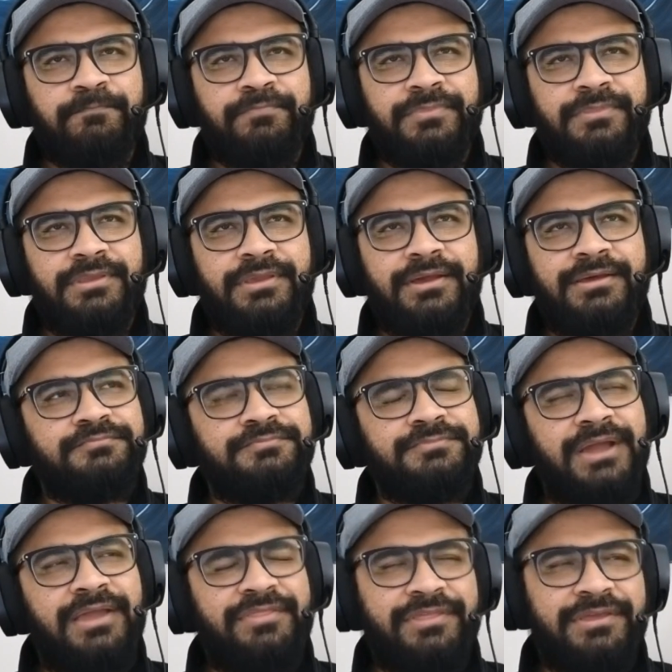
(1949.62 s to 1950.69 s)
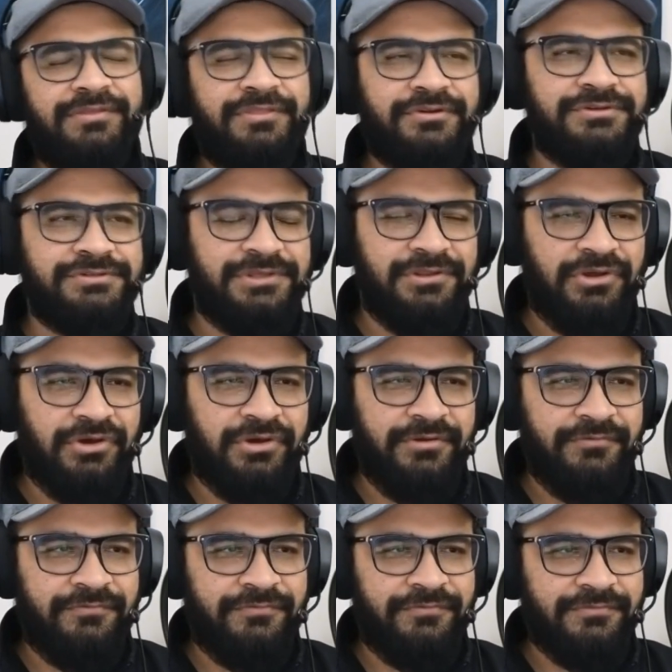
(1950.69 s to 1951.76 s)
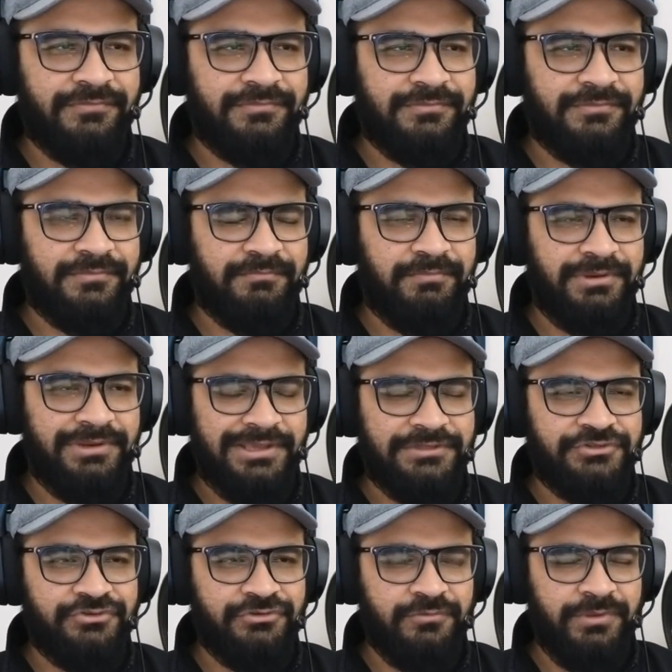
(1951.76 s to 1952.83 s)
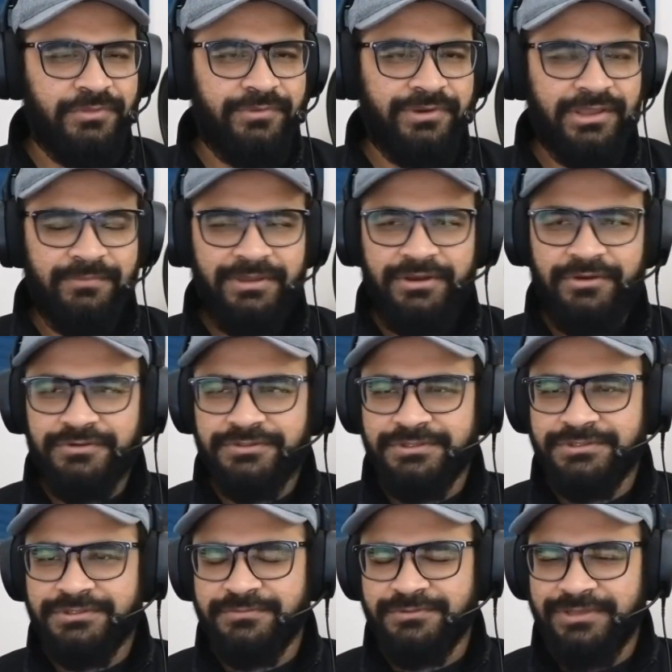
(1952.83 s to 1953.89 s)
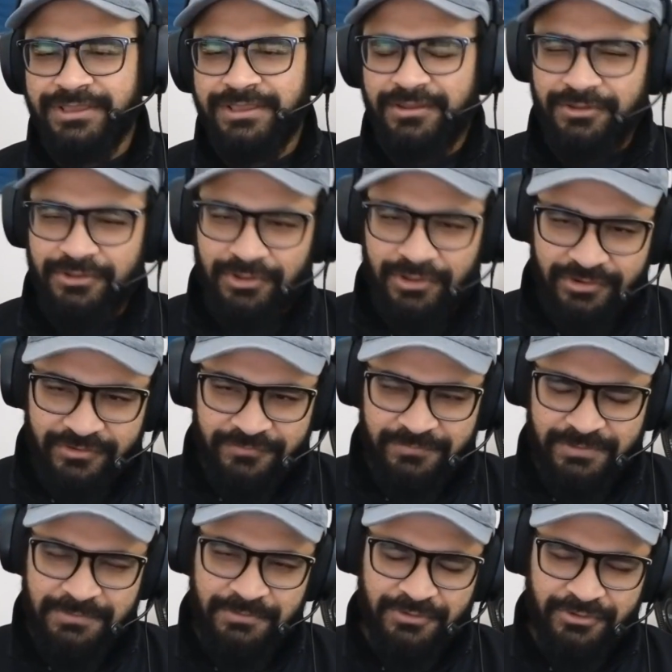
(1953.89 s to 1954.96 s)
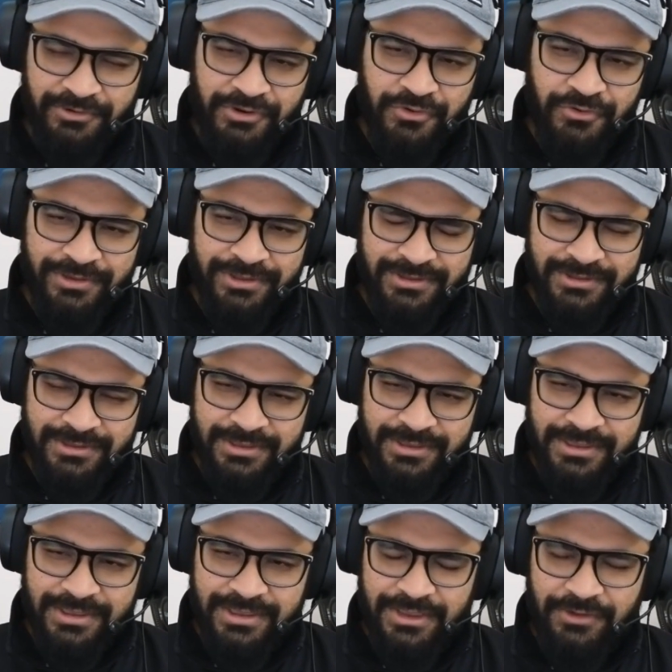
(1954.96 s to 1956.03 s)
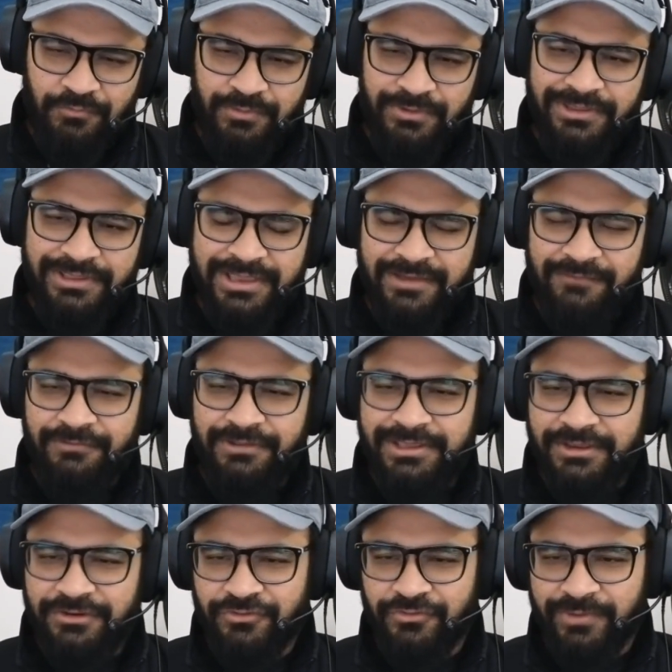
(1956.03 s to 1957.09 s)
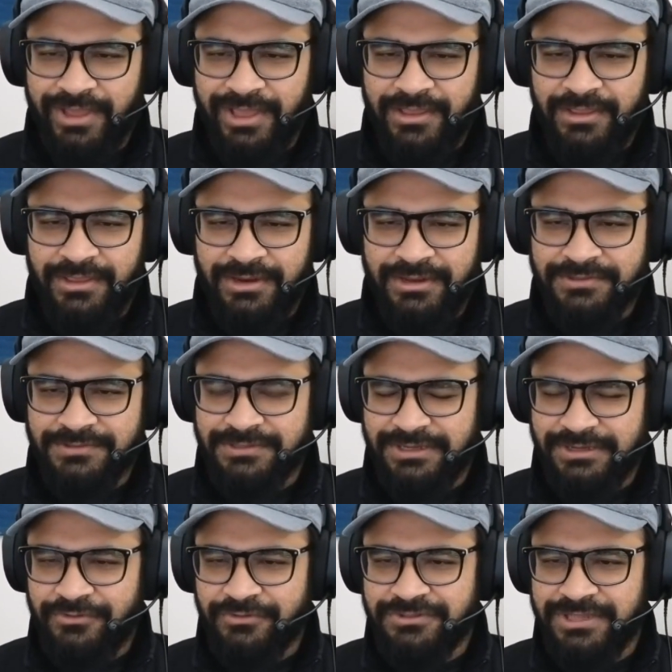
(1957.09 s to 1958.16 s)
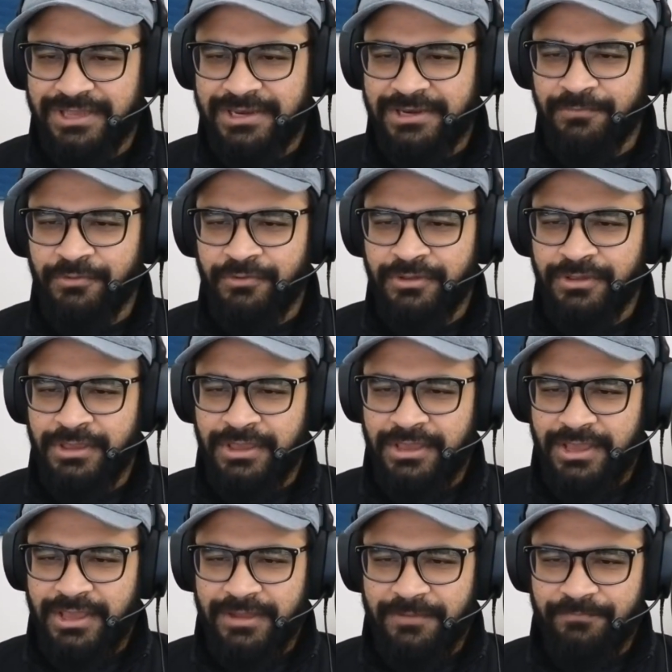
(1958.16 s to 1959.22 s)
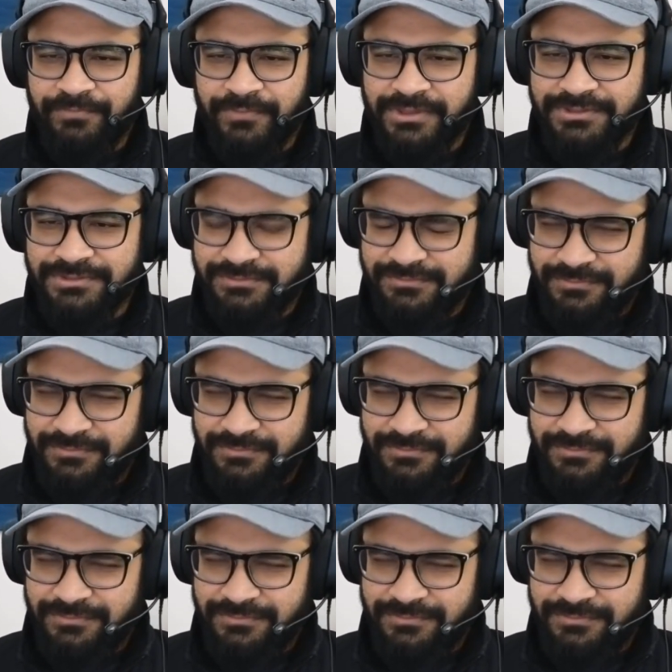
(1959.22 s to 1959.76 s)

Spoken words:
Yeah, I think there's a lot of potential with recommender systems. Like a lot of people are going in really heavily into RAG, and it's understandable because